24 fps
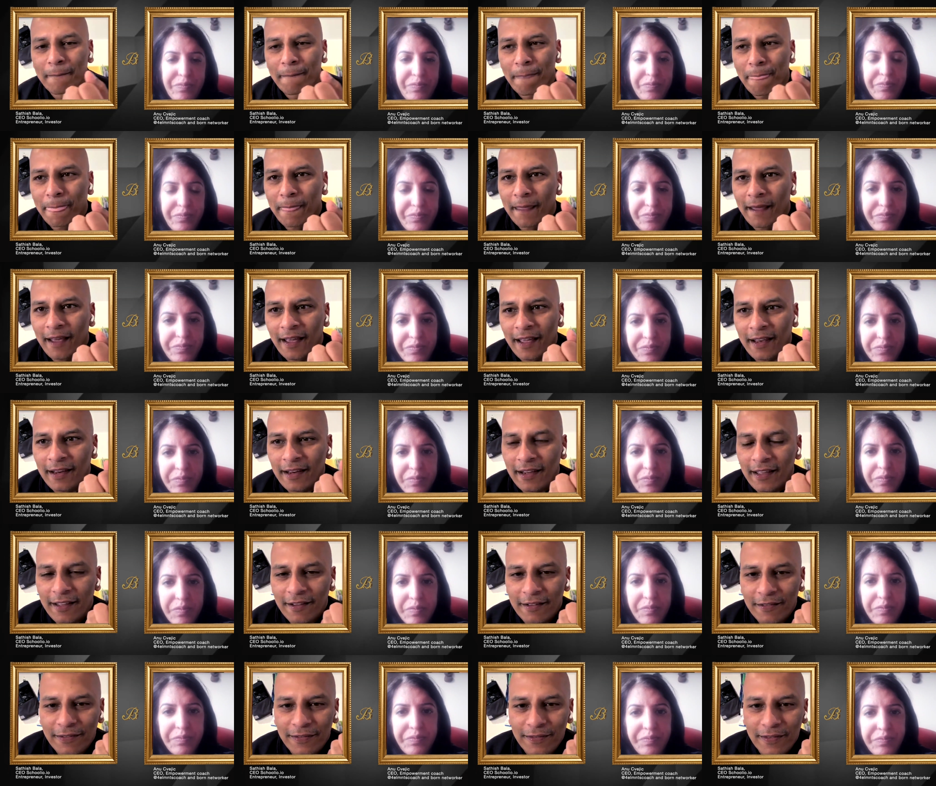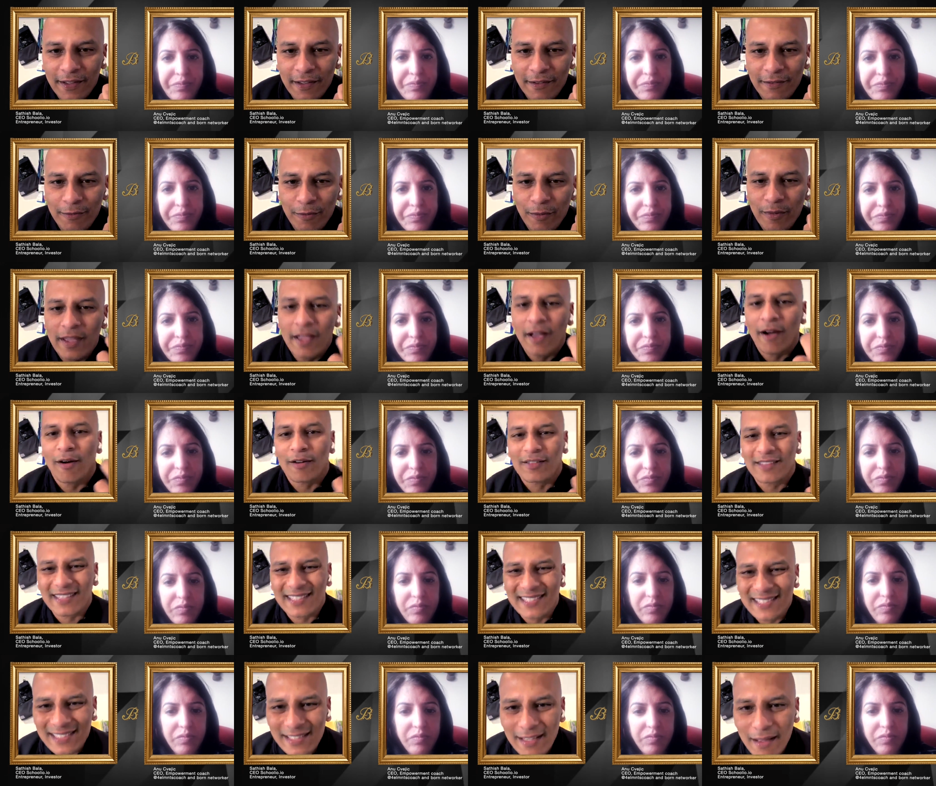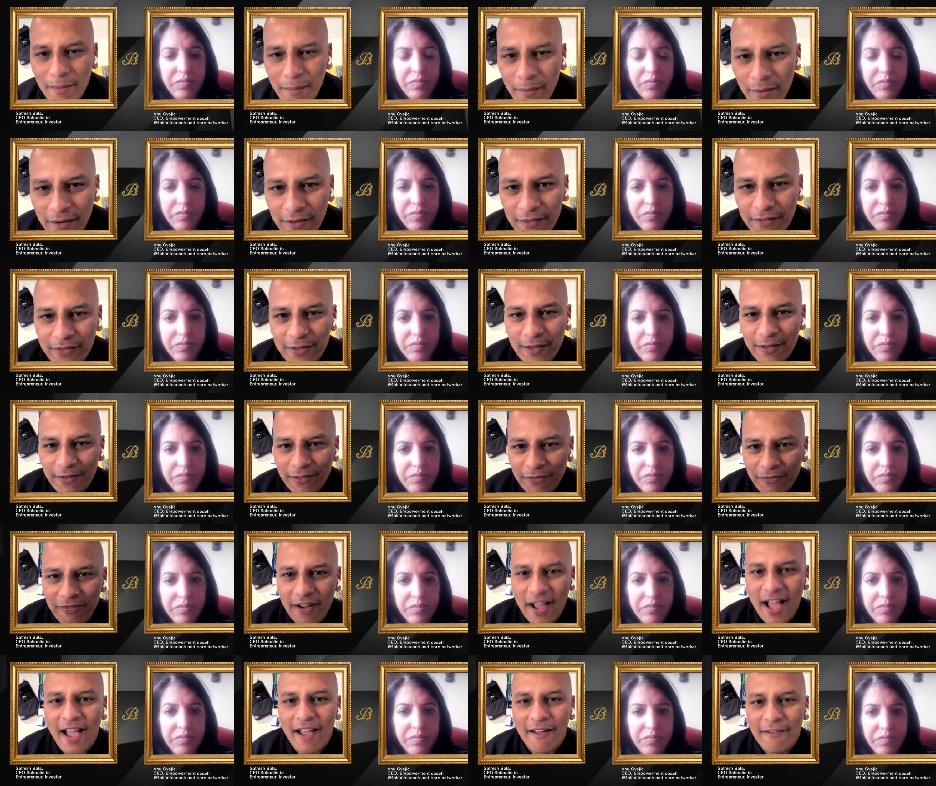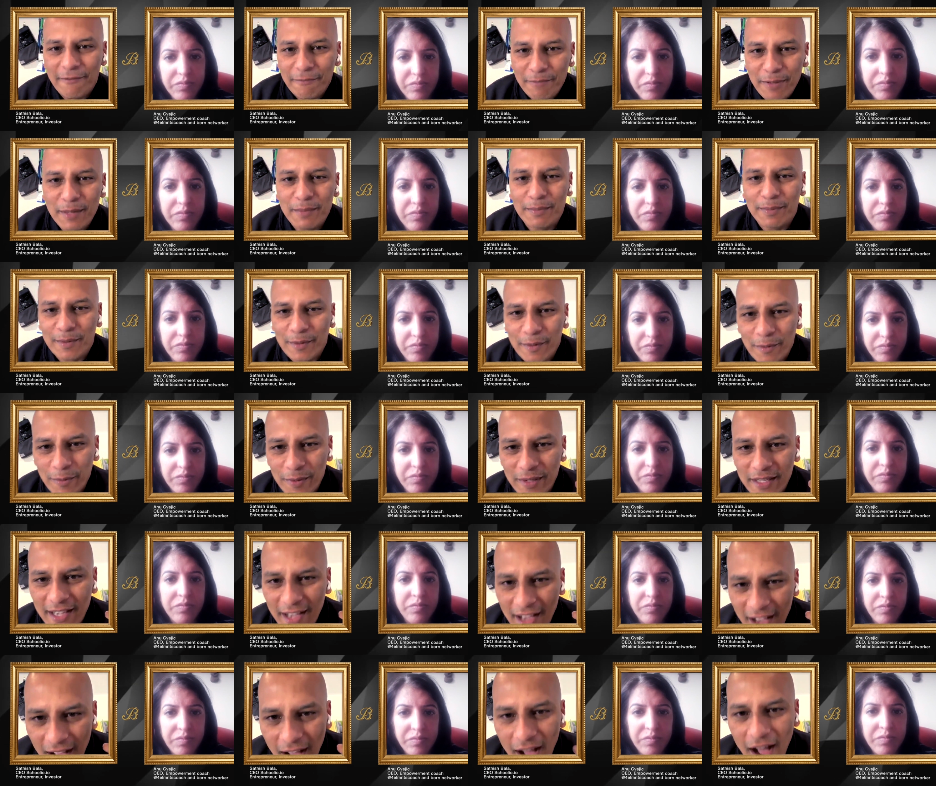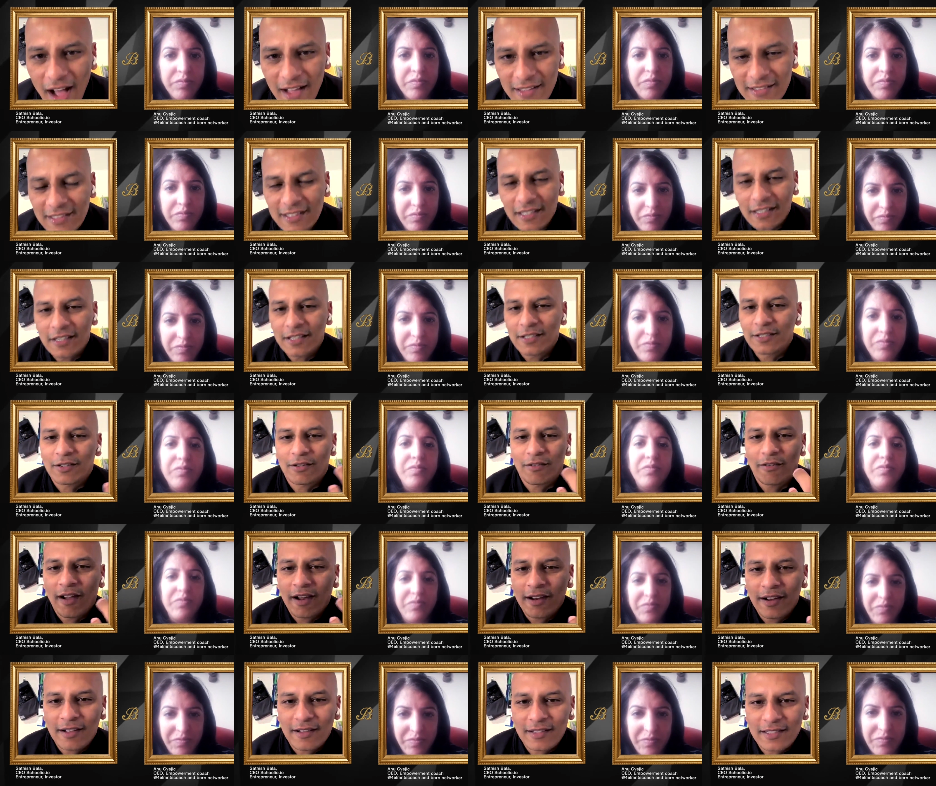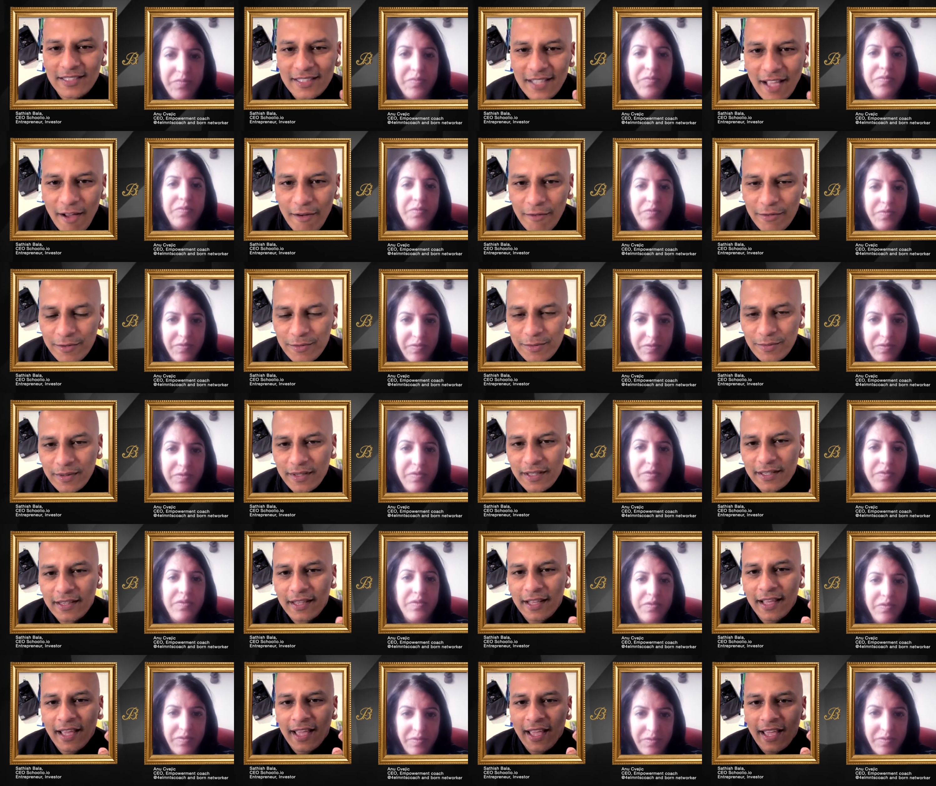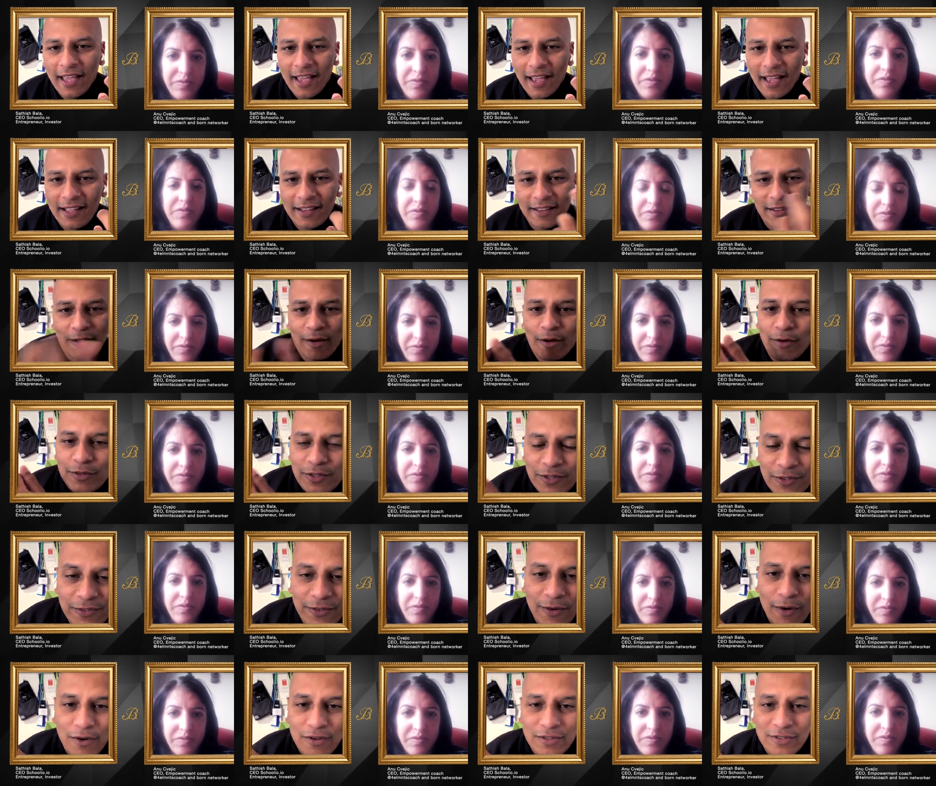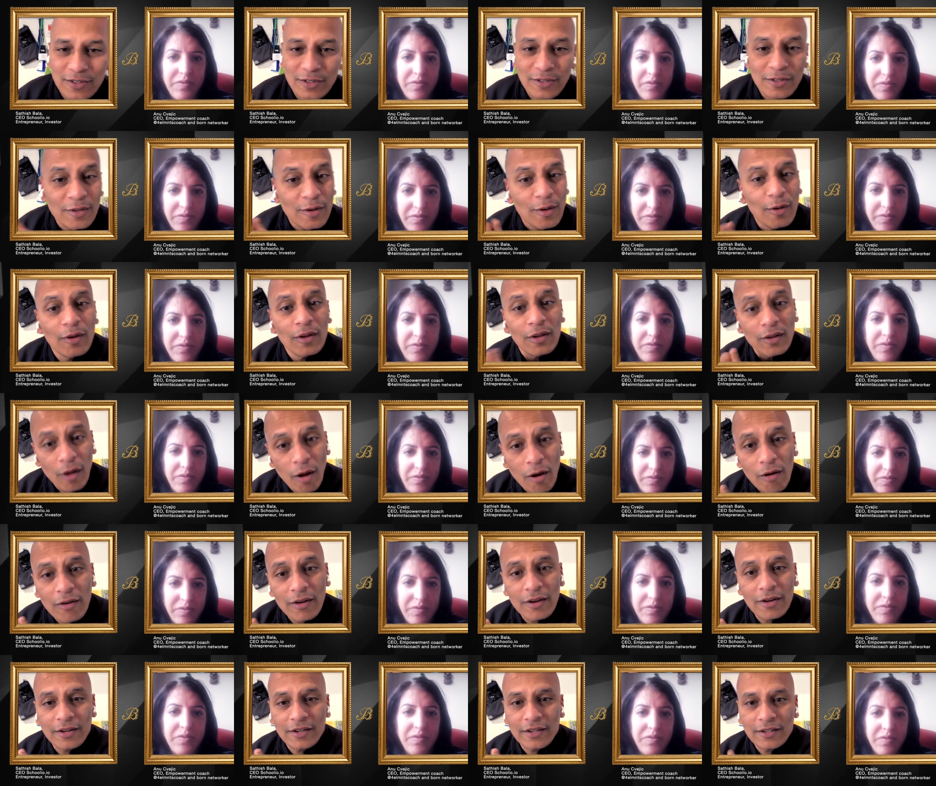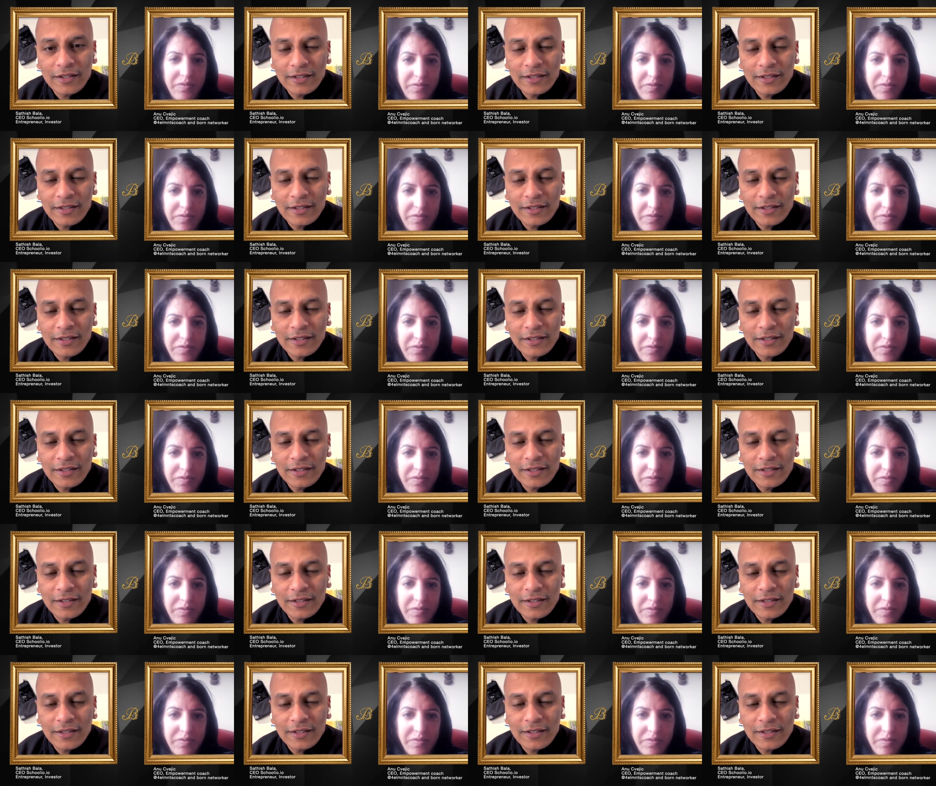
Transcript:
Speaker 1: And if if we are the sum of the five people we constantly surround ourselves with, and those folks are no longer